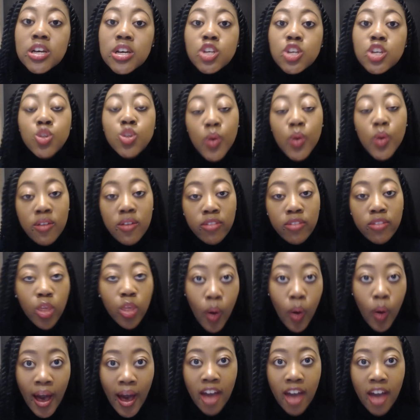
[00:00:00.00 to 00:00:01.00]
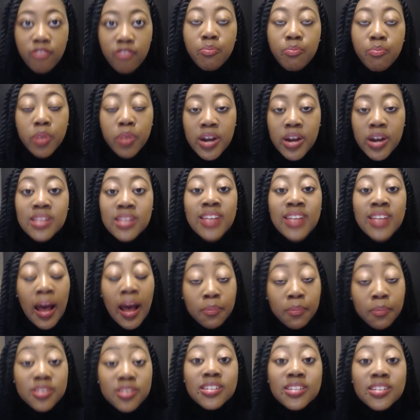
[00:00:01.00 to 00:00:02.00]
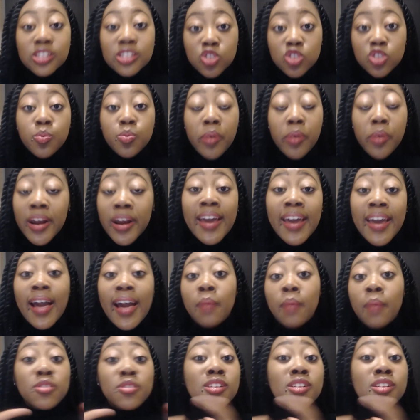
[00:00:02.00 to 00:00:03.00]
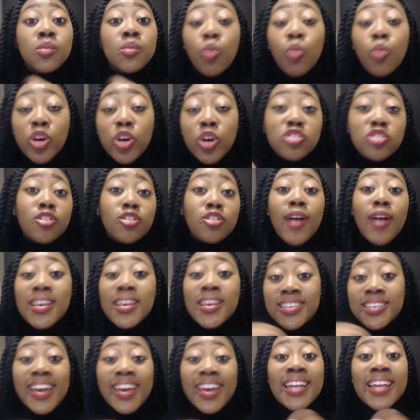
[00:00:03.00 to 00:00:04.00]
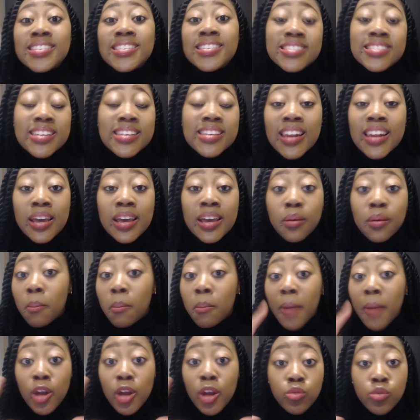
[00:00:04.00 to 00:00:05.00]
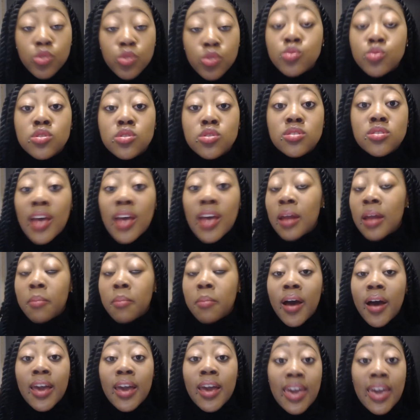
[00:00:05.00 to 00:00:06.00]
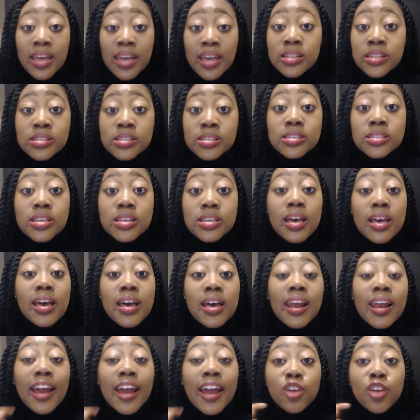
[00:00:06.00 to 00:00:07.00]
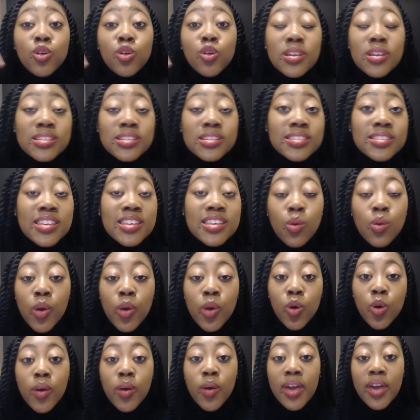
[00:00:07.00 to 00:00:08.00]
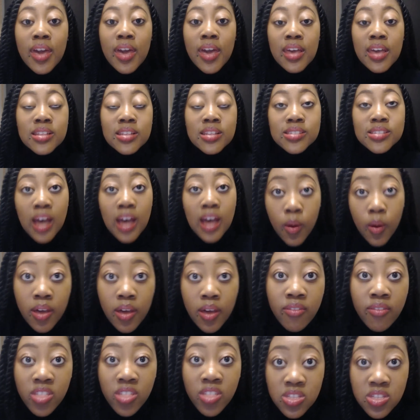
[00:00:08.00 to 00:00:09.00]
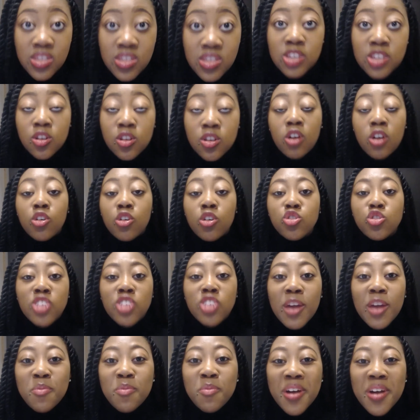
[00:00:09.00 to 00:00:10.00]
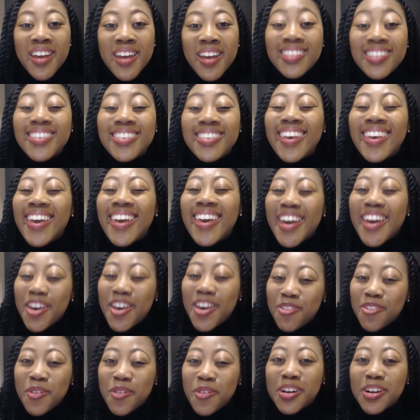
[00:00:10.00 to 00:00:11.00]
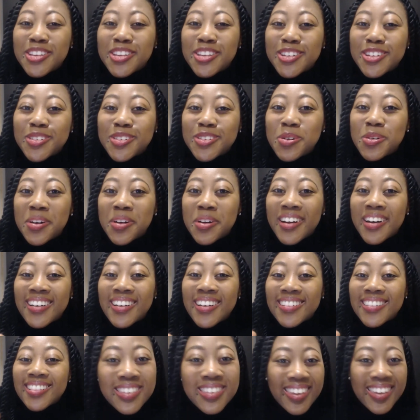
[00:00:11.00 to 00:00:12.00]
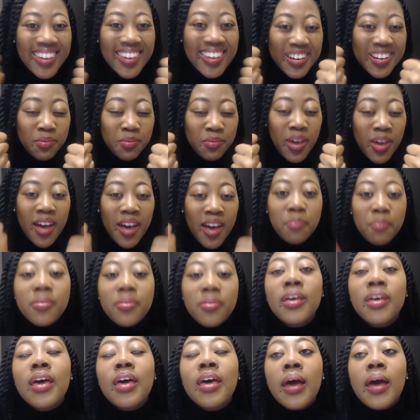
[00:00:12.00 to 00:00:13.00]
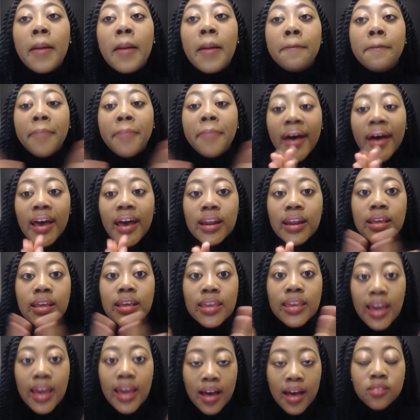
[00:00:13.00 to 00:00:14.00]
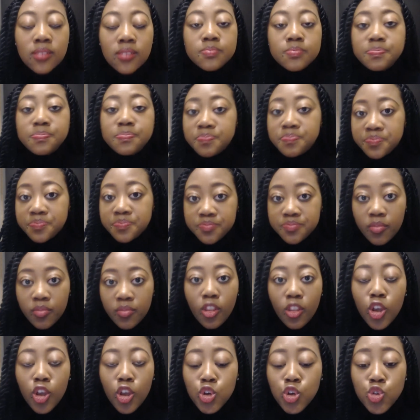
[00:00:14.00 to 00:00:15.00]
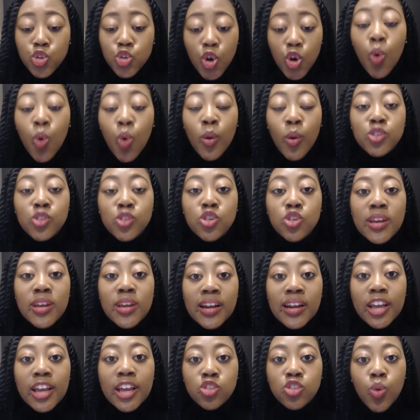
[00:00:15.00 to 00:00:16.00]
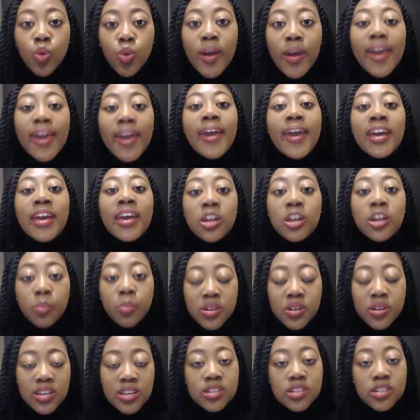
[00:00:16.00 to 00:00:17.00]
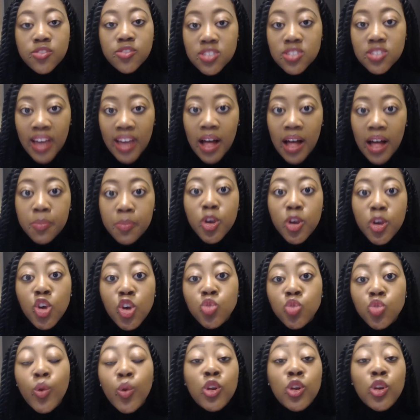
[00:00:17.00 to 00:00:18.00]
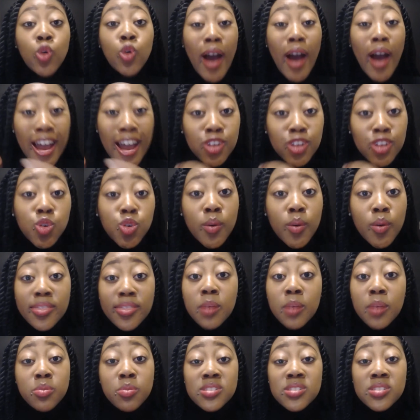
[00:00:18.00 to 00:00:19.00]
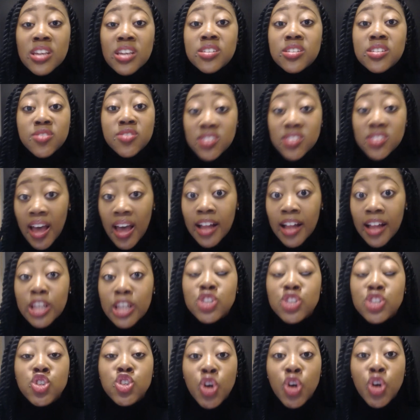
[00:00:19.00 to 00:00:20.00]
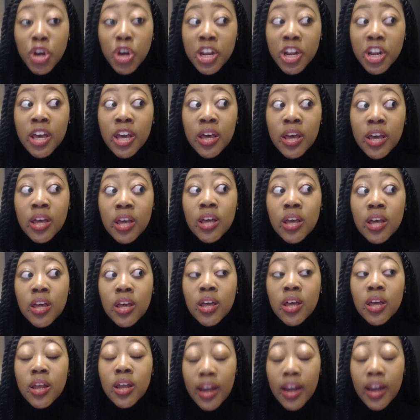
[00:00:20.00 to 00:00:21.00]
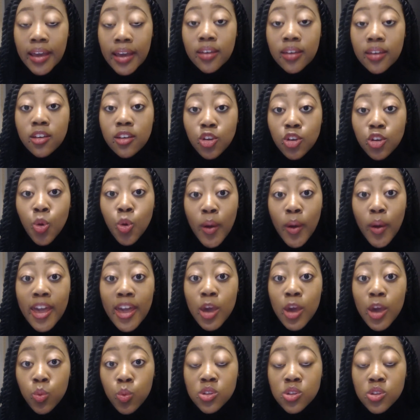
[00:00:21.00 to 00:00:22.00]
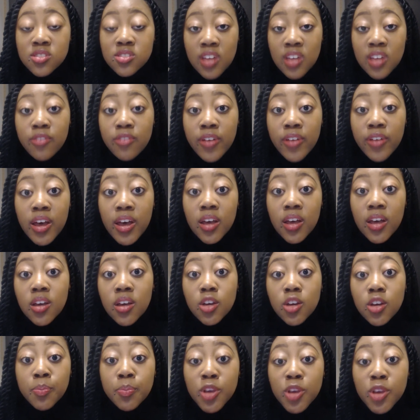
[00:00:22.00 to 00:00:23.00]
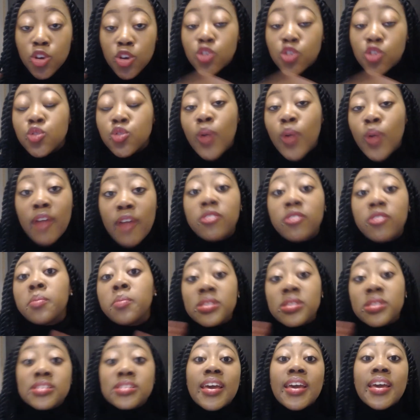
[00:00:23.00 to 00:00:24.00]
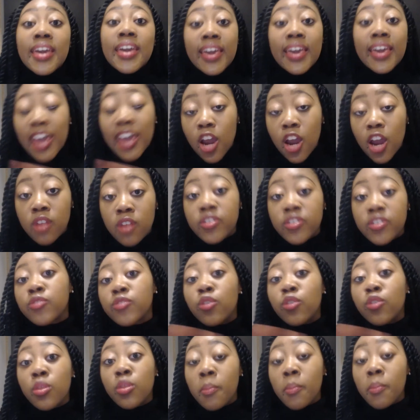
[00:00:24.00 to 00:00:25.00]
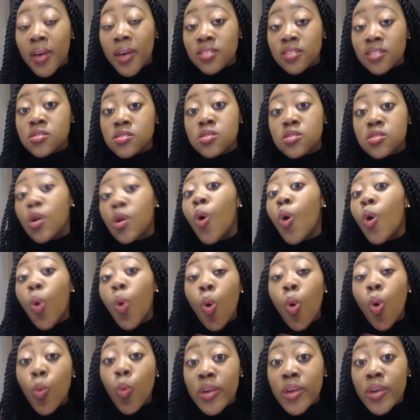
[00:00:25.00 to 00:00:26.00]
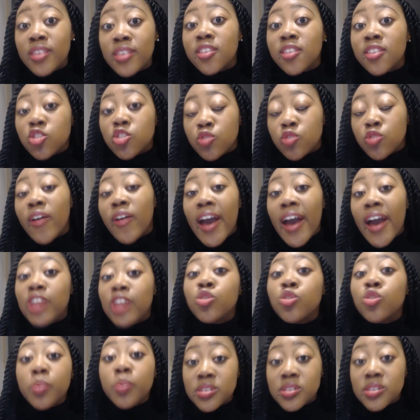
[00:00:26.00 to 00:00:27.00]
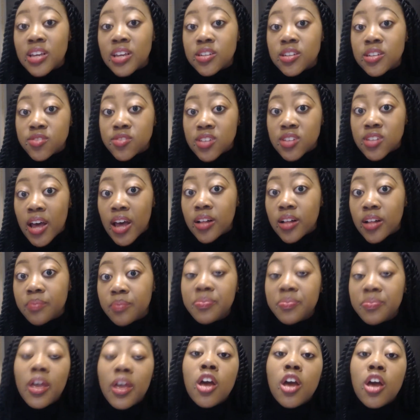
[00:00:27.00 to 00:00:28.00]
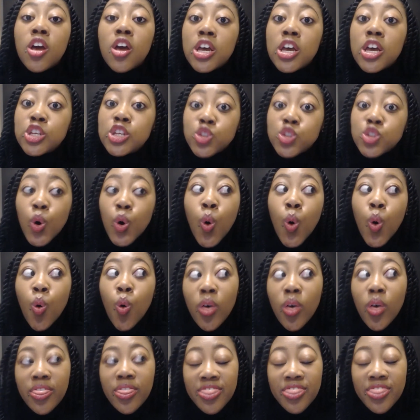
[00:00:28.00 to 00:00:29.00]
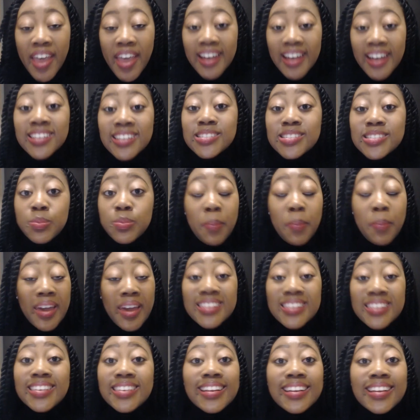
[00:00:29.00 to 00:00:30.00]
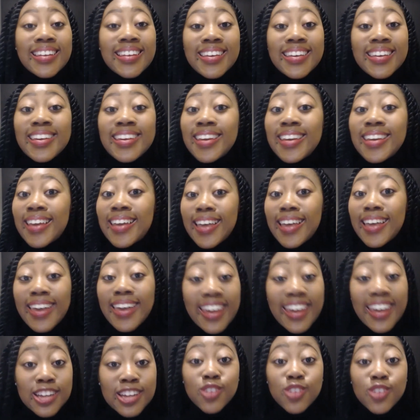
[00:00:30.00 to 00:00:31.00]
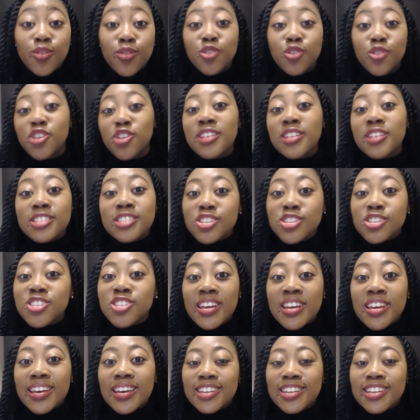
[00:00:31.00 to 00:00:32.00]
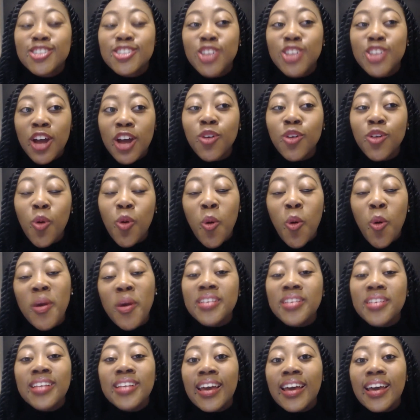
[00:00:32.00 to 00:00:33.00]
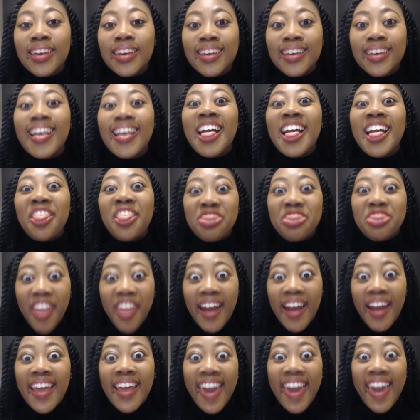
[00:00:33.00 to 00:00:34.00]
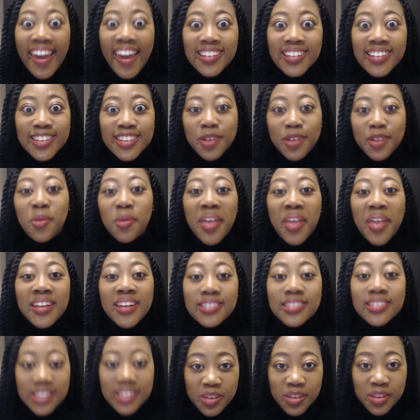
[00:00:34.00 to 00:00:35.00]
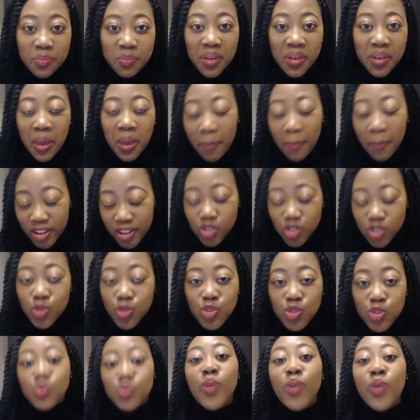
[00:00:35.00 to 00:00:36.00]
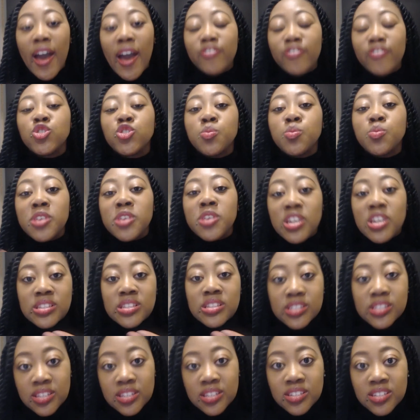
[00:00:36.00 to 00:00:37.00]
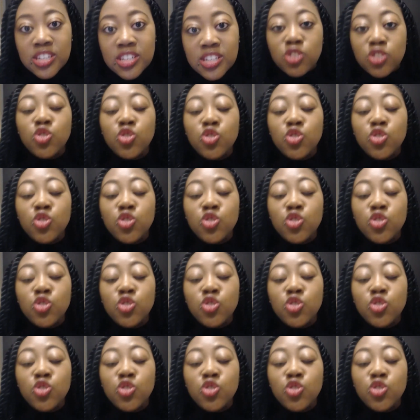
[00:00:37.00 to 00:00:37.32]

So even though I have braids, I'm still spraying, I'm still moisturizing and sealing my roots and my ends. Like, you can see where your hair ends. However, these are crochet braids. If you want a tutorial, hit me up. But yeah, you don't want to neglect your hair in a protective style, because when you're undoing that protective style, it's gonna, like, your hair will suffer because you haven't been taking care of it for the months or weeks that you've had your protective style. So that is basically it for transitioning. It's not always like that hectic or that deep, but you do have to be consistent.